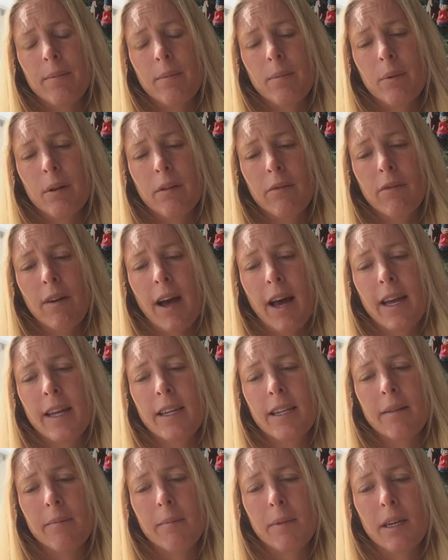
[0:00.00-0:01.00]

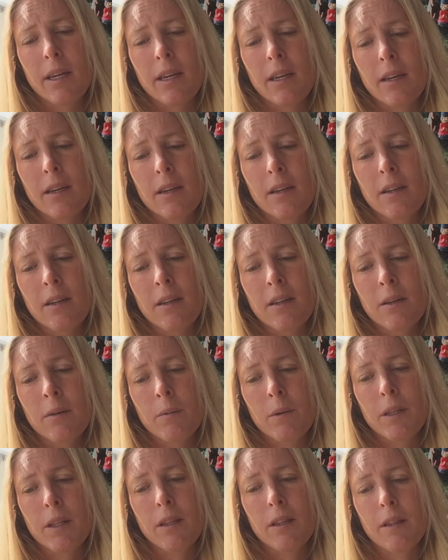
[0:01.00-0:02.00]
provided me
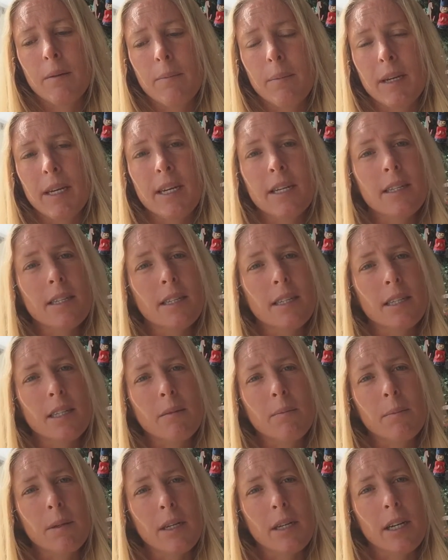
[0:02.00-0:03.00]
with the biggest
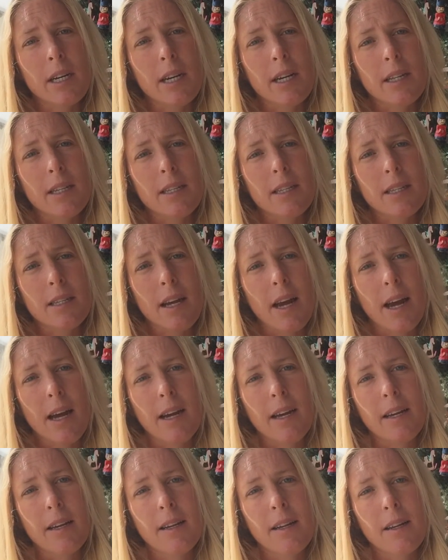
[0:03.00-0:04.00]
experience
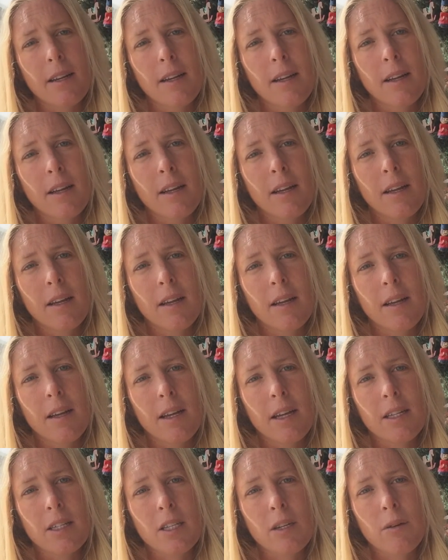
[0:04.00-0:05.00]
that
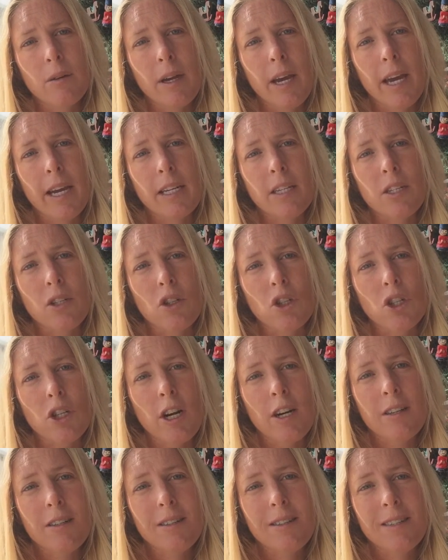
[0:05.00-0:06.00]
it's okay to
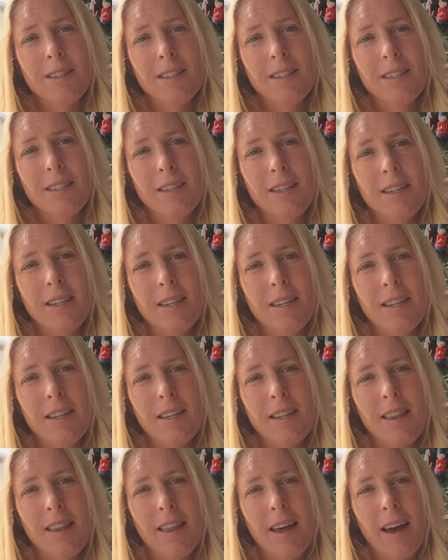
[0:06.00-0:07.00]
trust,
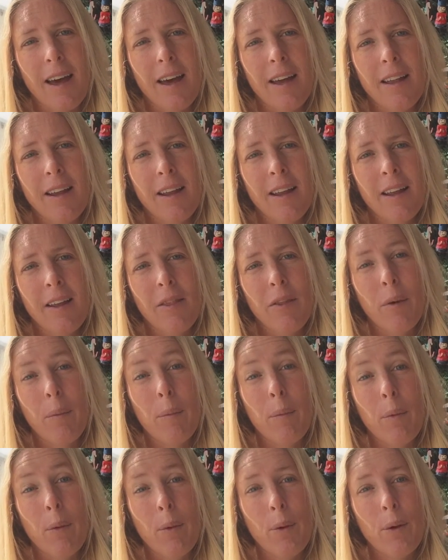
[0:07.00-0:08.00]
that the
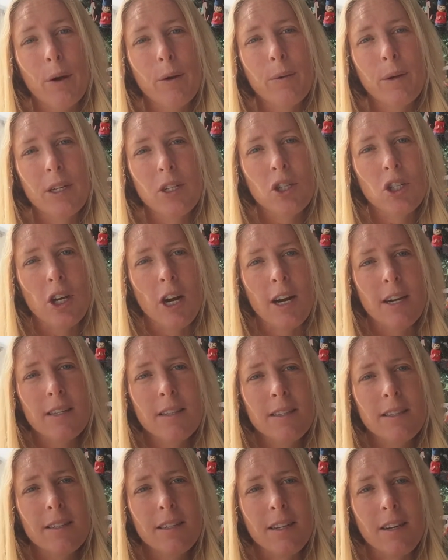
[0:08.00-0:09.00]
more we
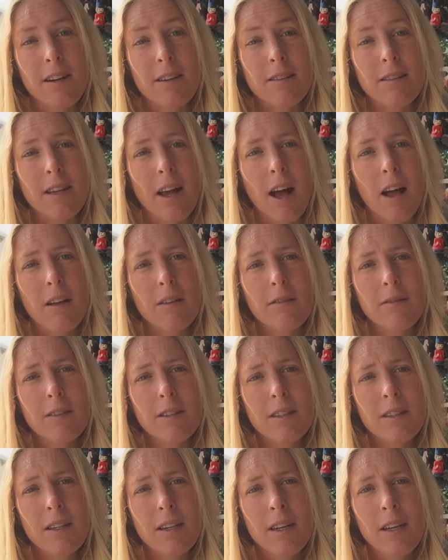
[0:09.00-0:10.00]
trust in
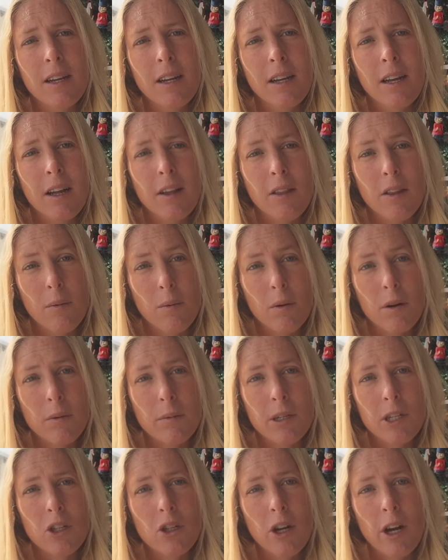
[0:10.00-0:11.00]
ourselves, the more
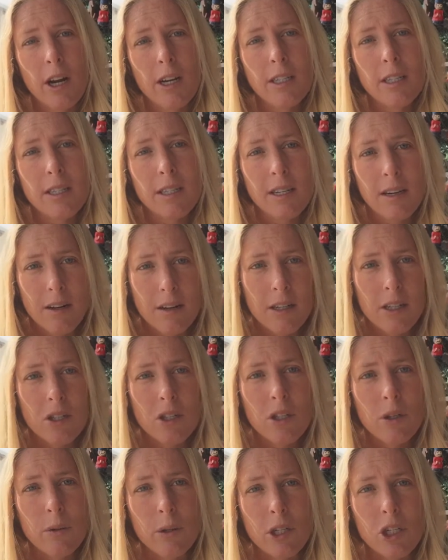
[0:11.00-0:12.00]
we trust in our
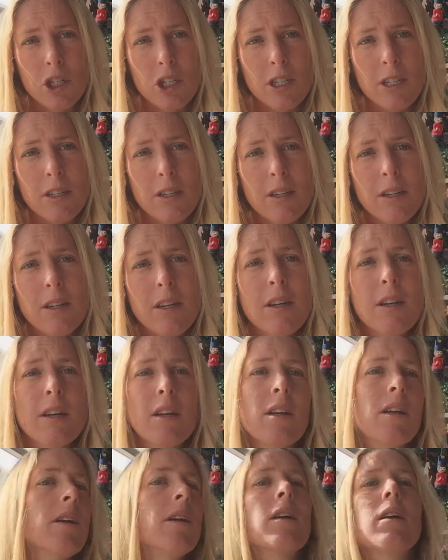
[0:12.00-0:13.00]
intuition,
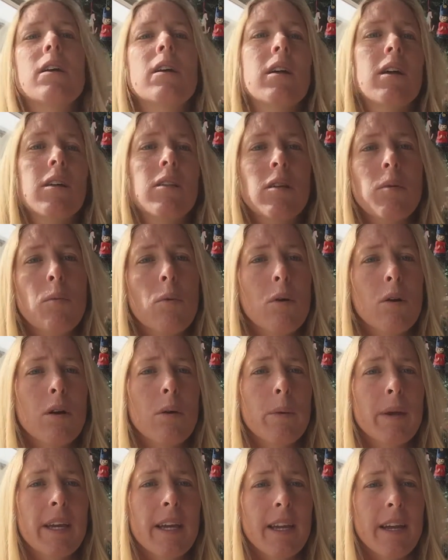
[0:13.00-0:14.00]
the more
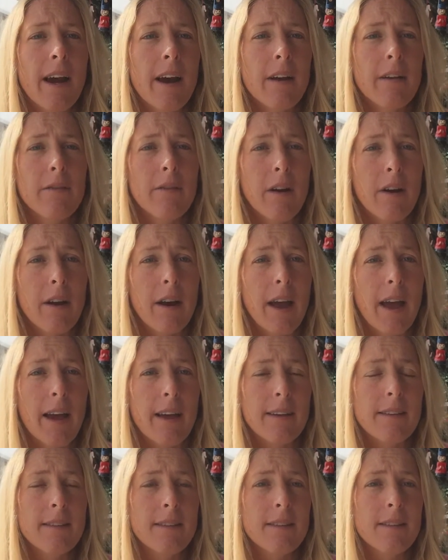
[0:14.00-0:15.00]
we get out of our
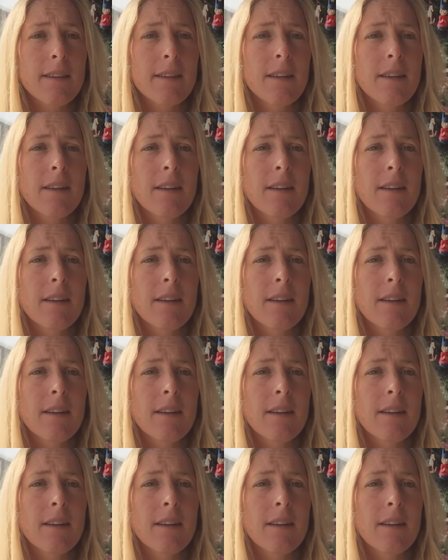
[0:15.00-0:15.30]
heads,